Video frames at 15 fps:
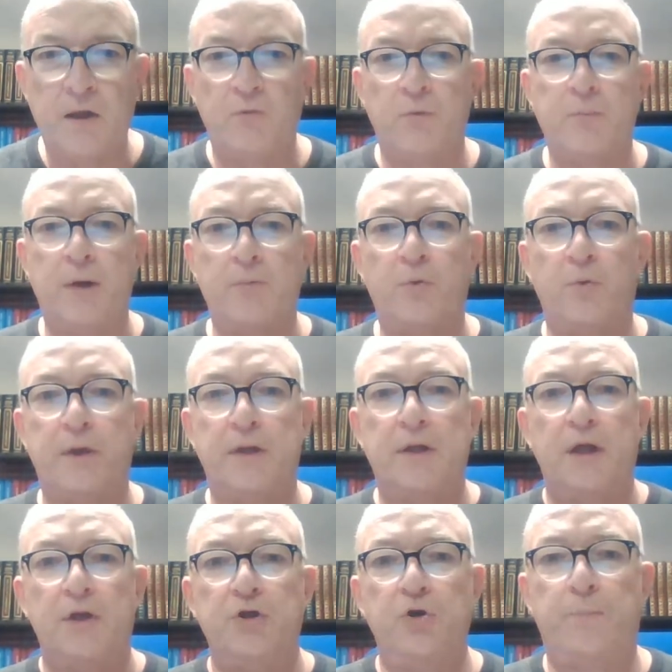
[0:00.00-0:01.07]
Remember when
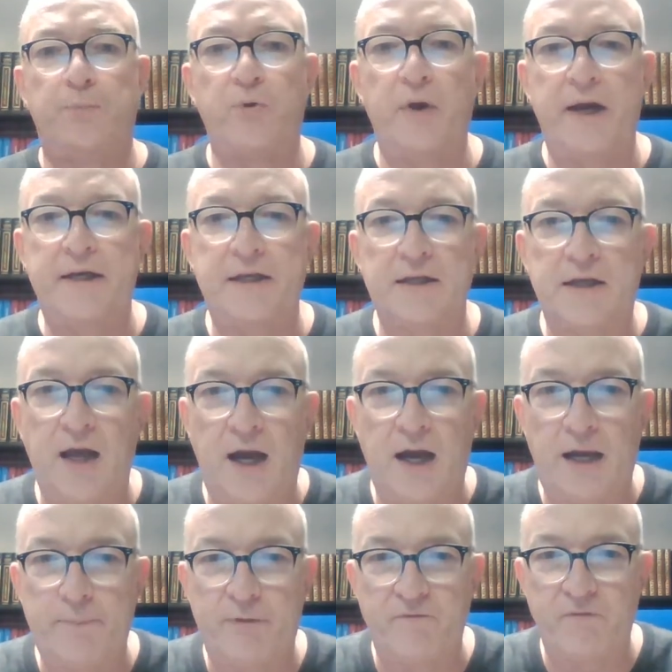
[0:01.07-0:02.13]
you prayed and
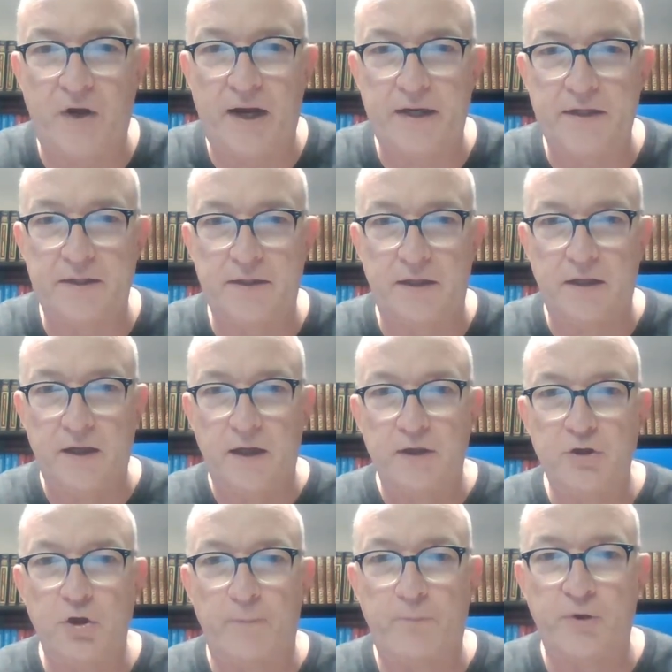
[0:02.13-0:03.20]
God provided the,
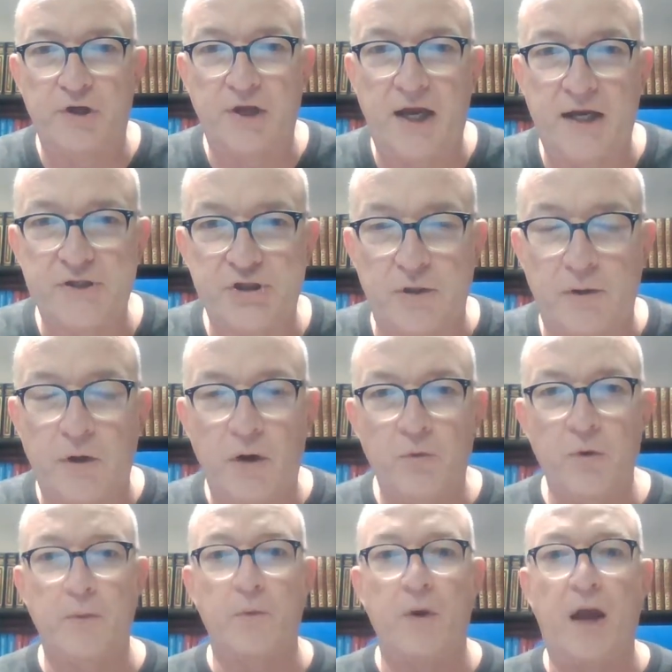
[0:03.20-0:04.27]
your protection.
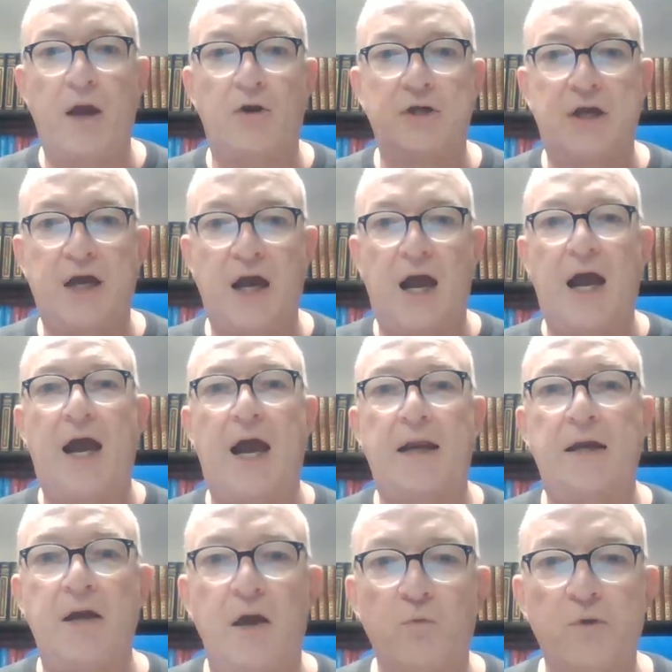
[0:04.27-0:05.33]
Remember how God
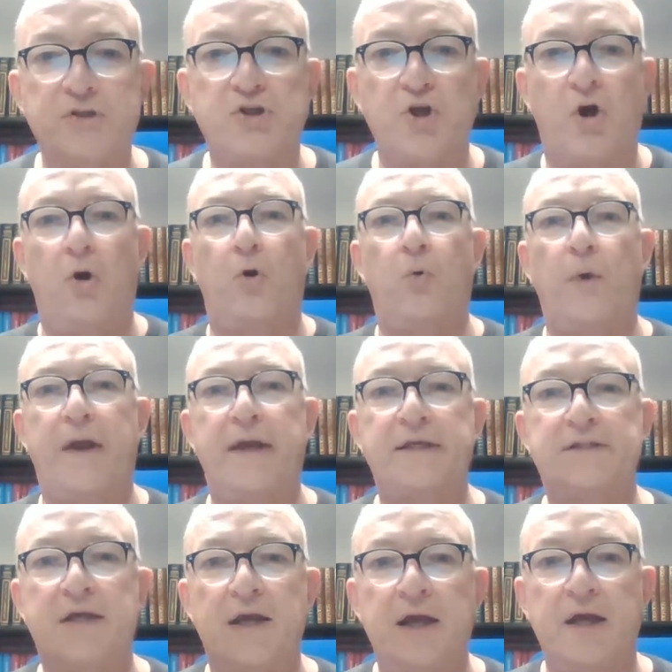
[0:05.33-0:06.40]
was
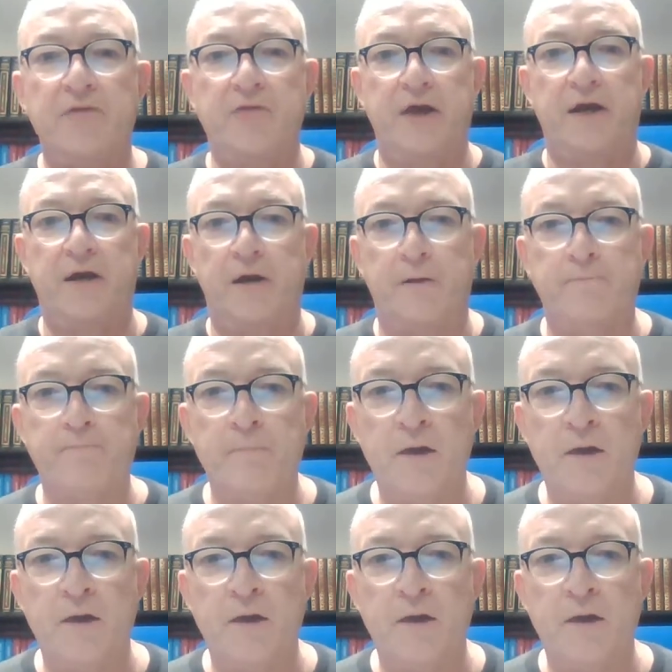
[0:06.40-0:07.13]
always there.